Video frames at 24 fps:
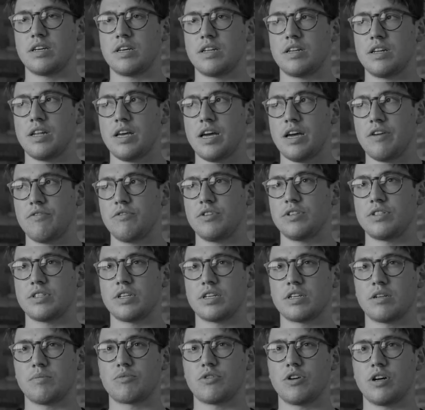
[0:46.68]
in every
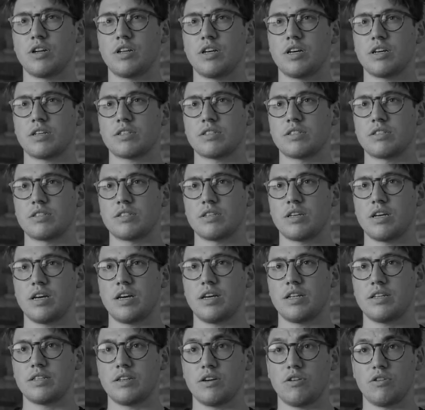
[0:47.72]
single product
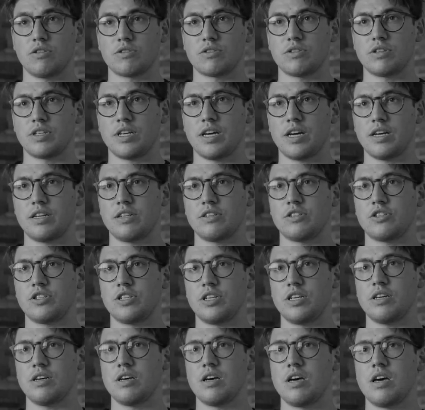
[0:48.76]
and also the
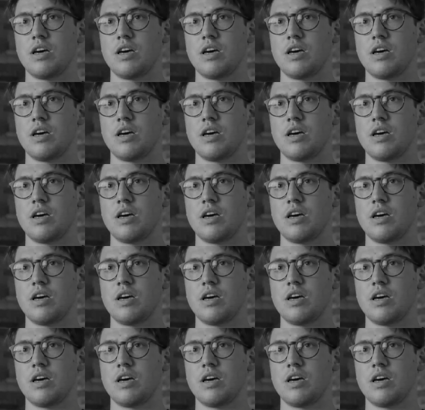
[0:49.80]
energy,